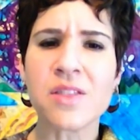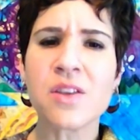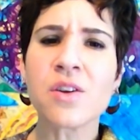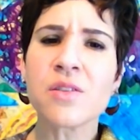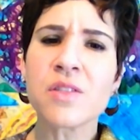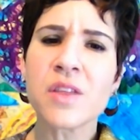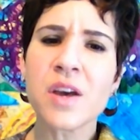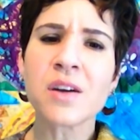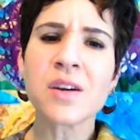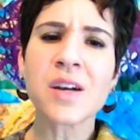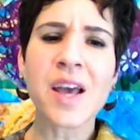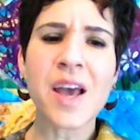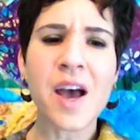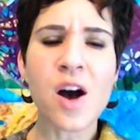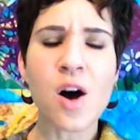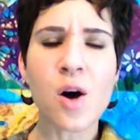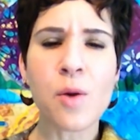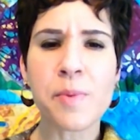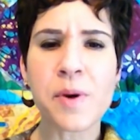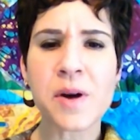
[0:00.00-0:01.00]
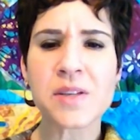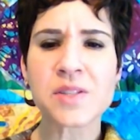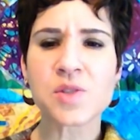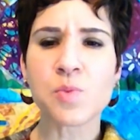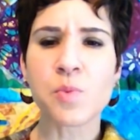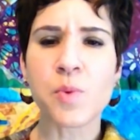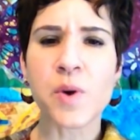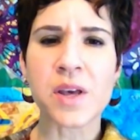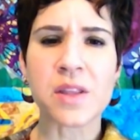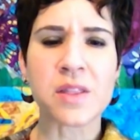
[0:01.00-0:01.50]
They're there to help us
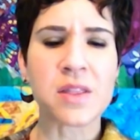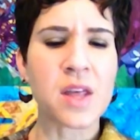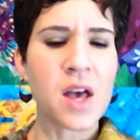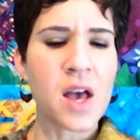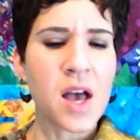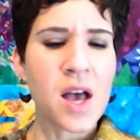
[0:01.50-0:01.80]
with